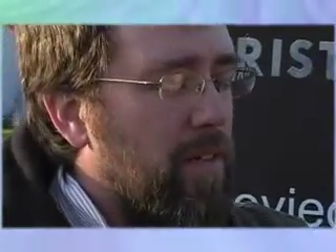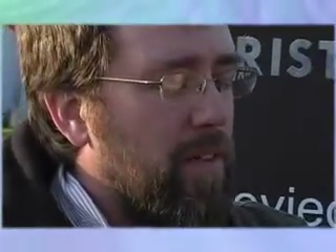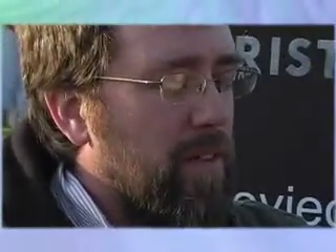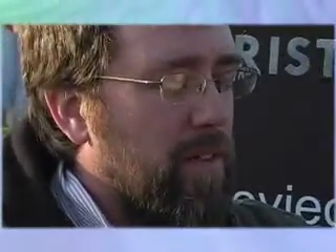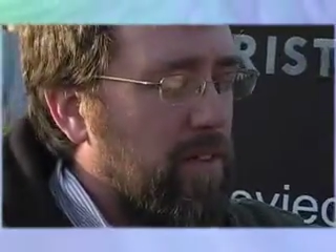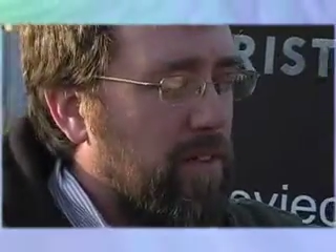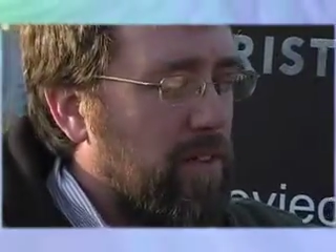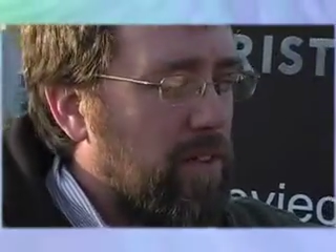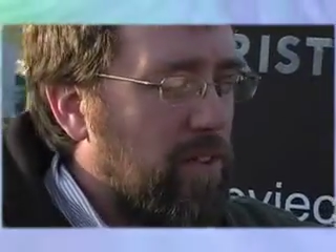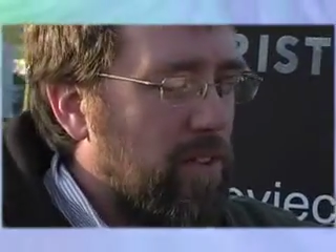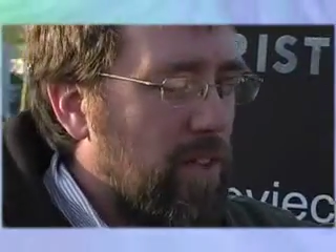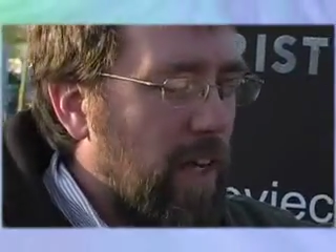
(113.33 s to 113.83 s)

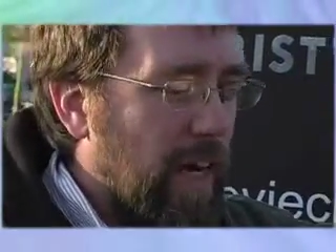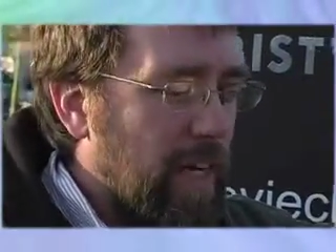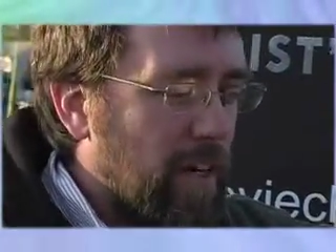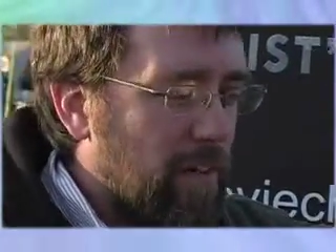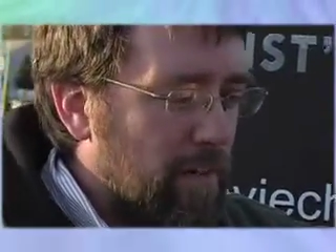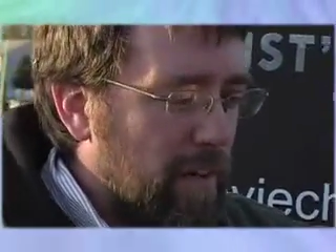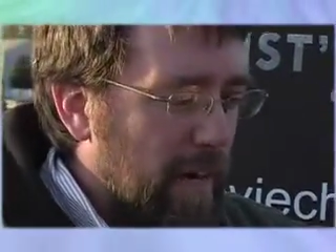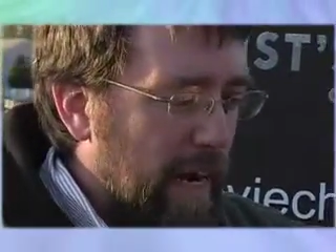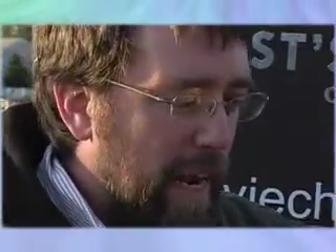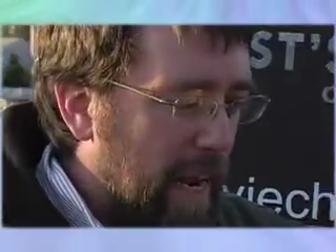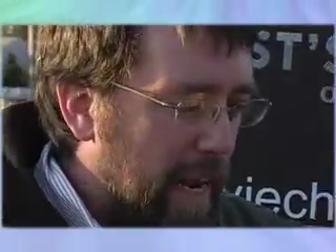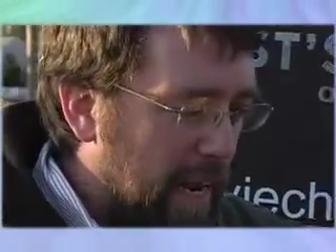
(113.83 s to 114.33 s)
side of
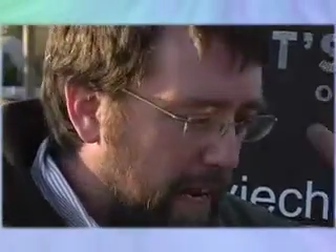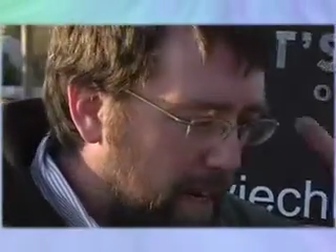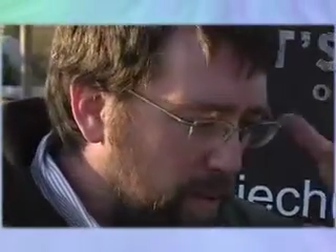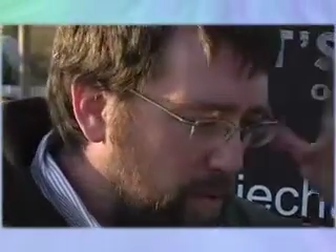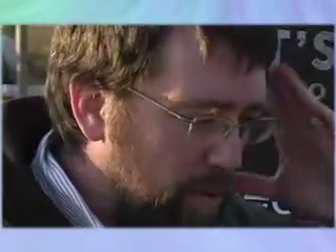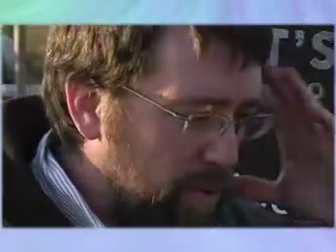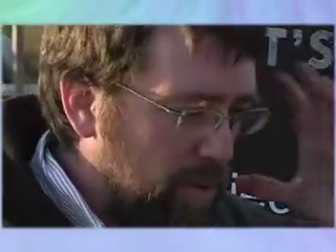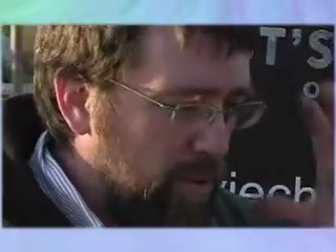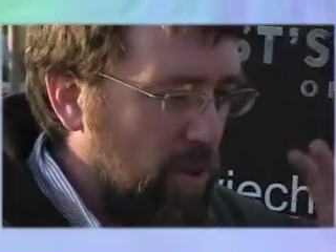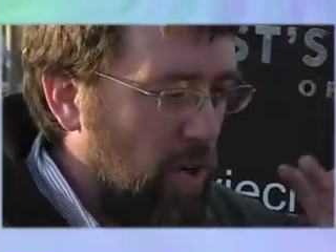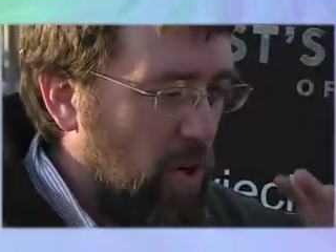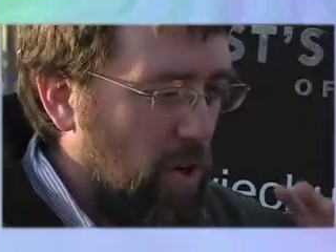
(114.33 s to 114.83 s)
her head
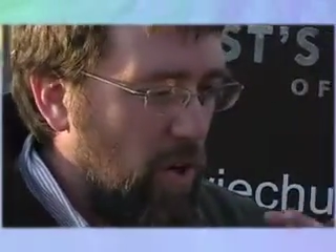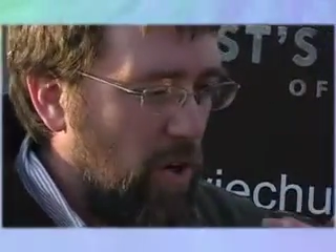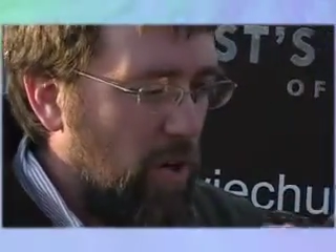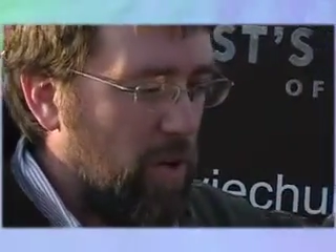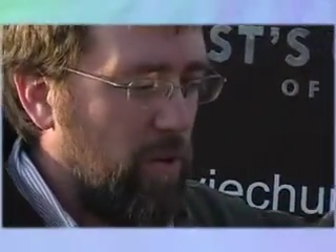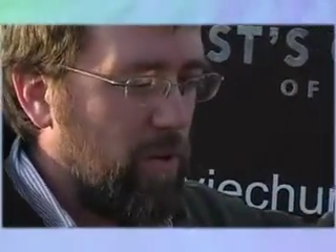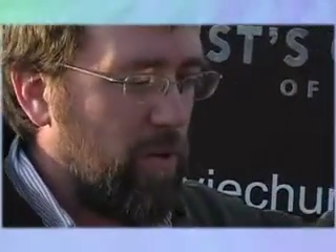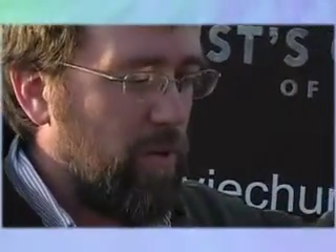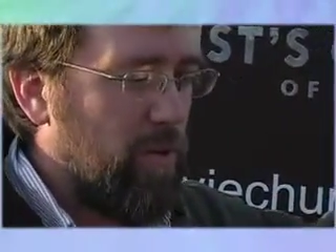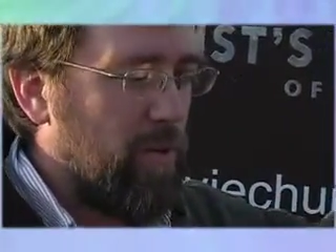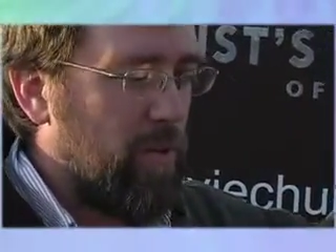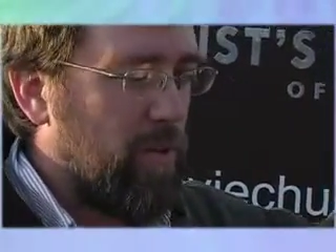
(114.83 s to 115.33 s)
was
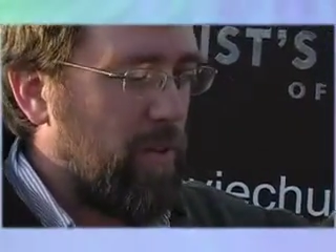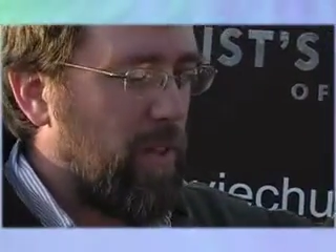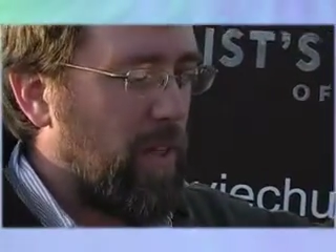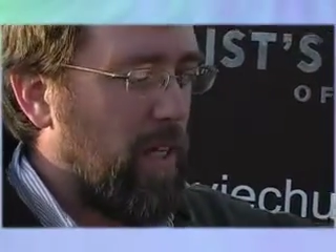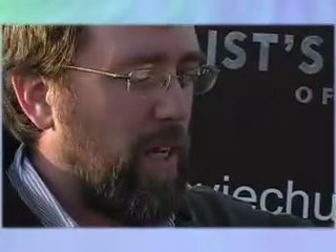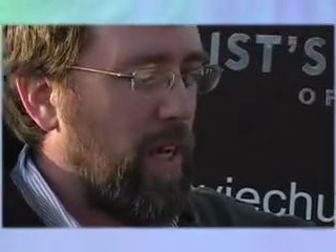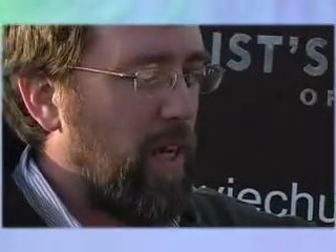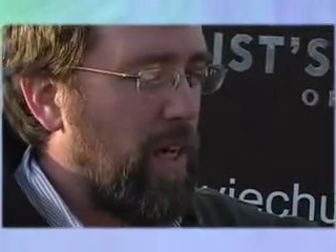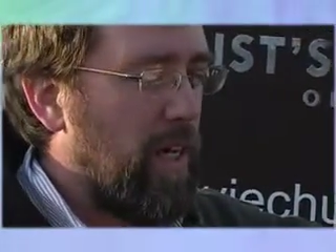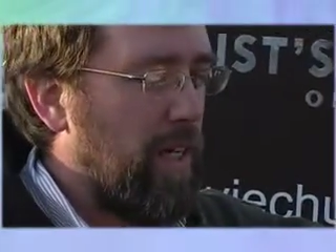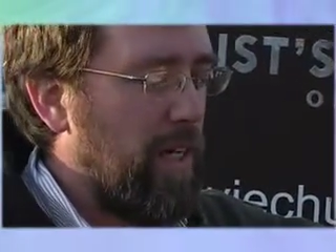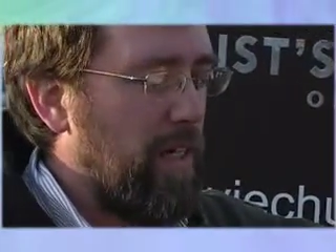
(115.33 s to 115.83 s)
all
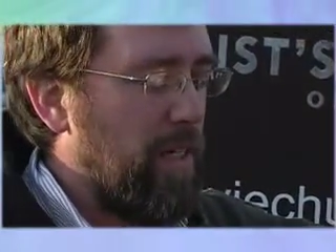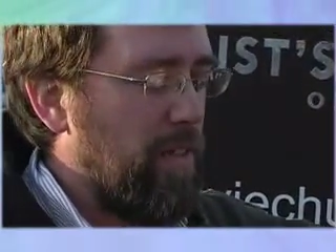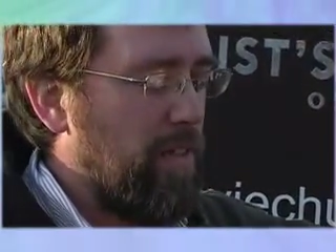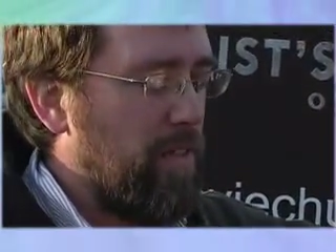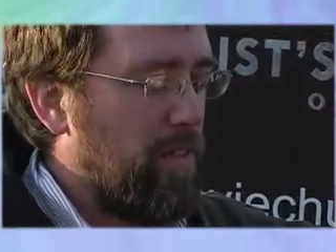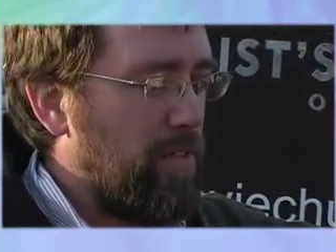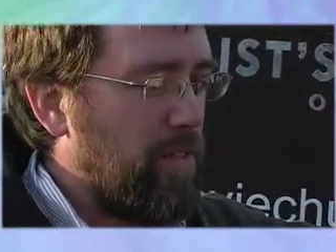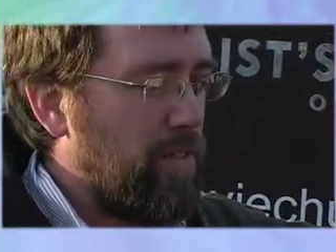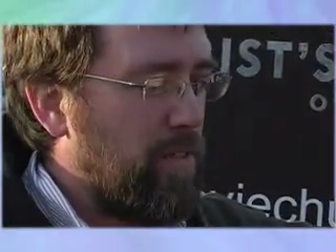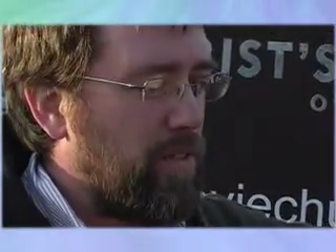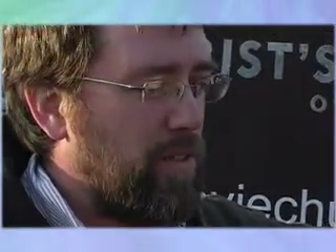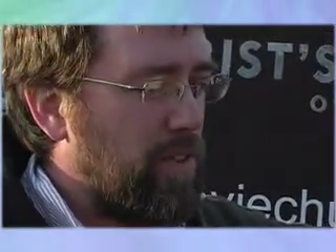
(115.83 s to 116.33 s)

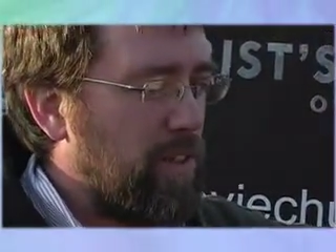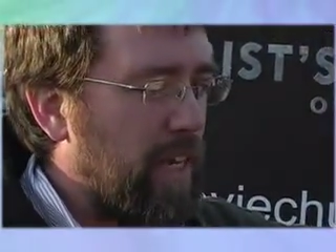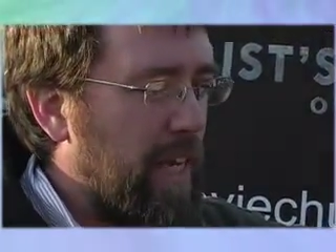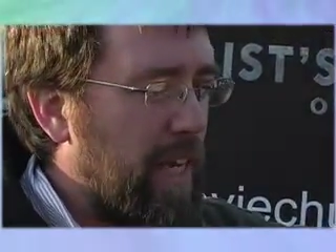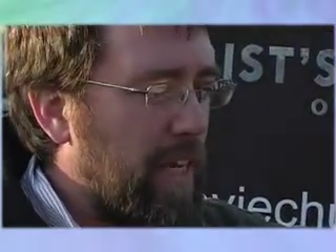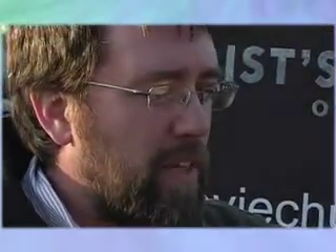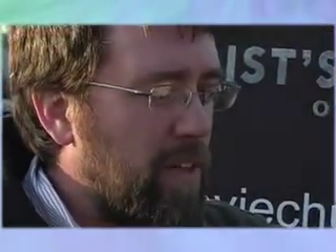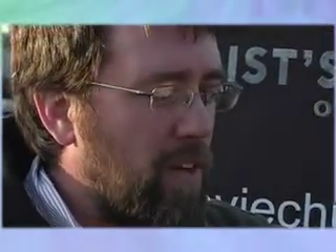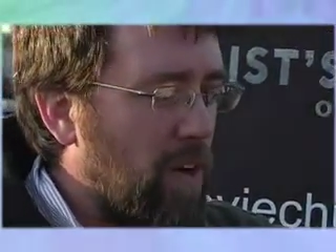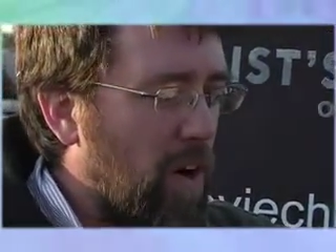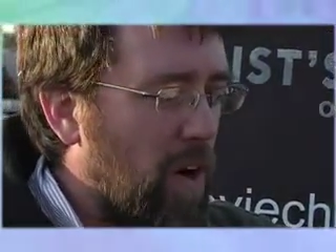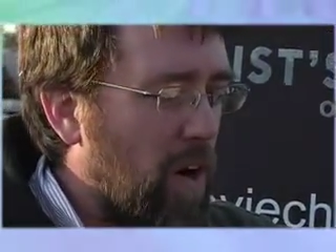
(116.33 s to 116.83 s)

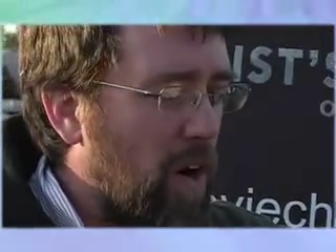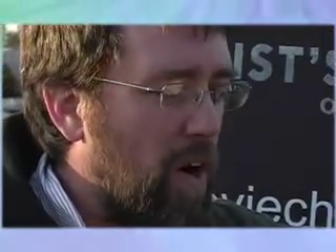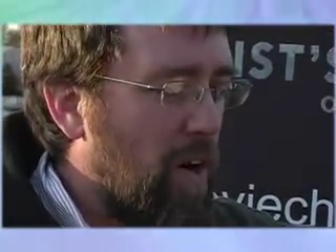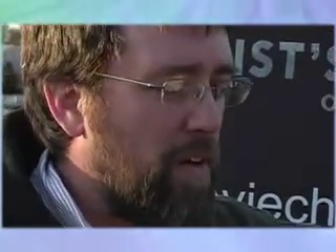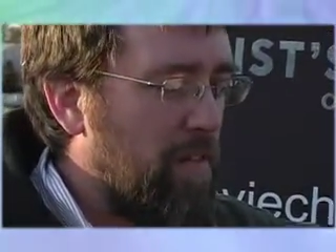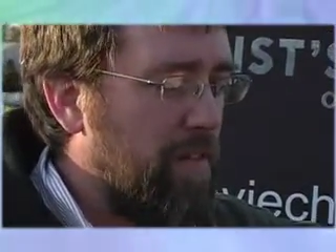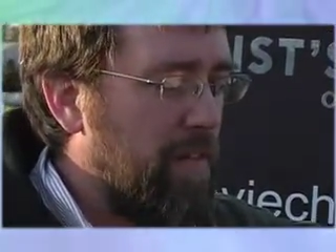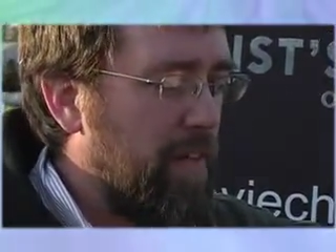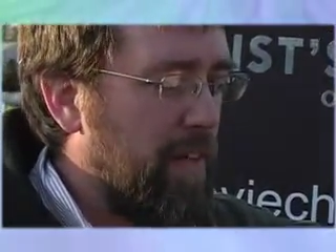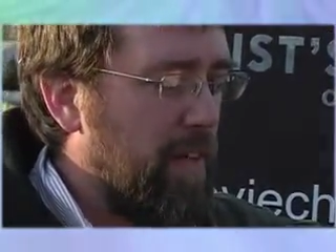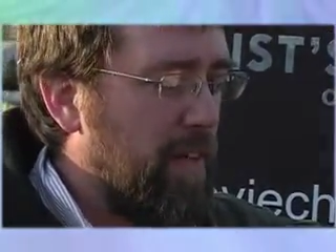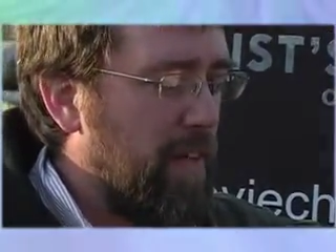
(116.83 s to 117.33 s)
skinned off,
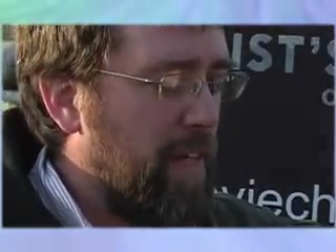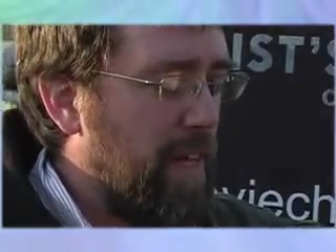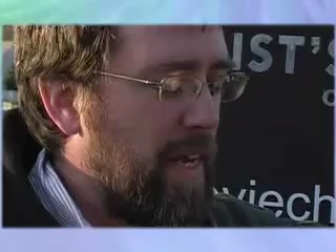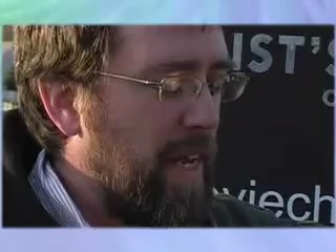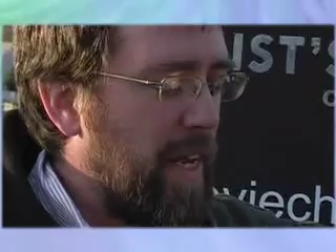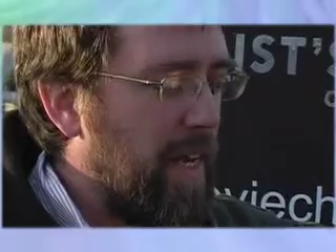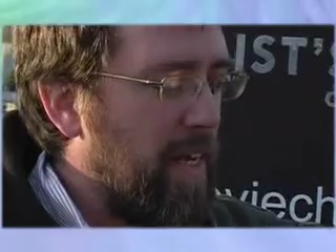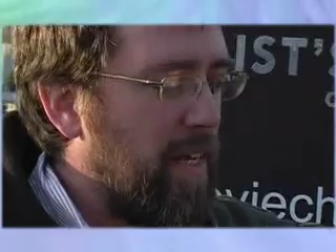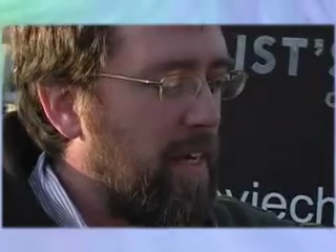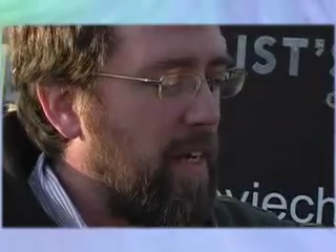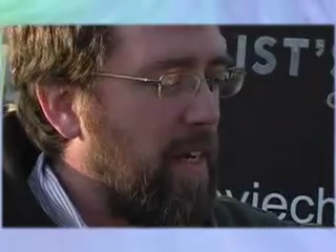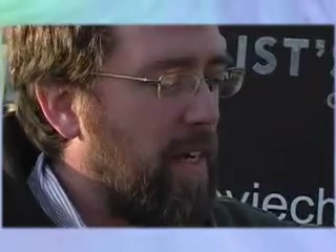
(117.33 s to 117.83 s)

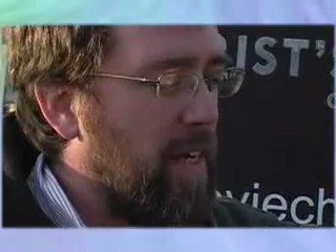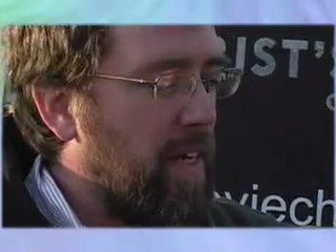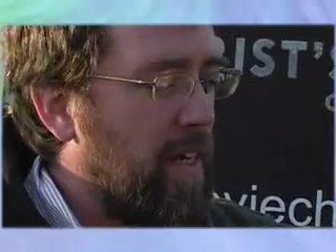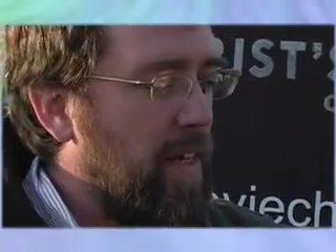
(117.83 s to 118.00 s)
and